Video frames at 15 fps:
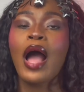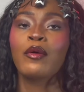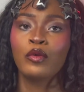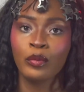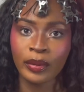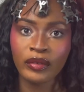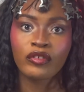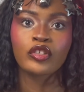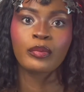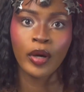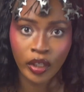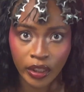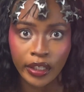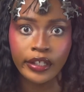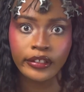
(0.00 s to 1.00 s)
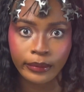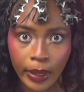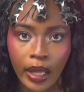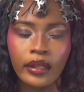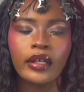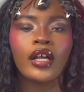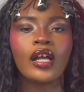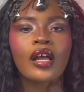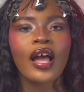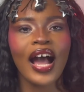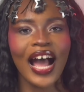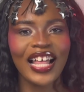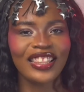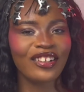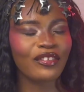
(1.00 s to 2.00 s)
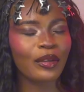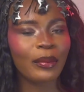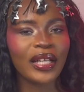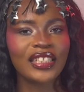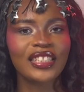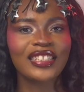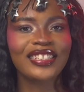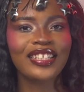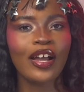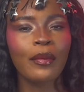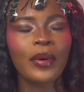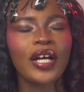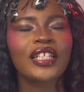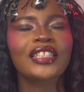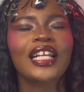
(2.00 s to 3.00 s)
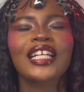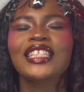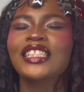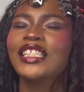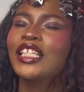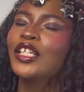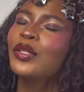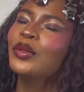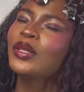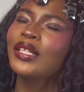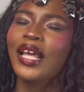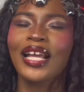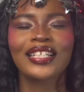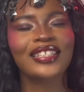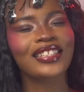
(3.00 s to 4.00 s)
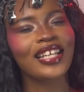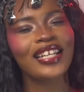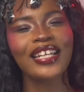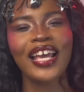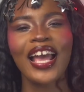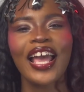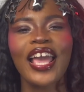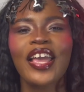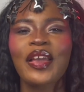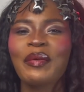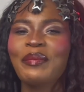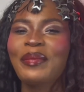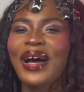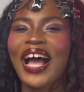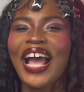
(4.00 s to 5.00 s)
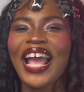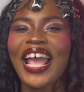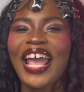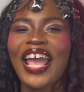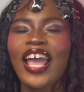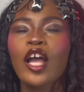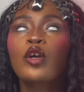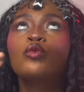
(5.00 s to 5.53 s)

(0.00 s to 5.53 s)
will be responding as well. I love you besties so much. See you next Sunday. Bye.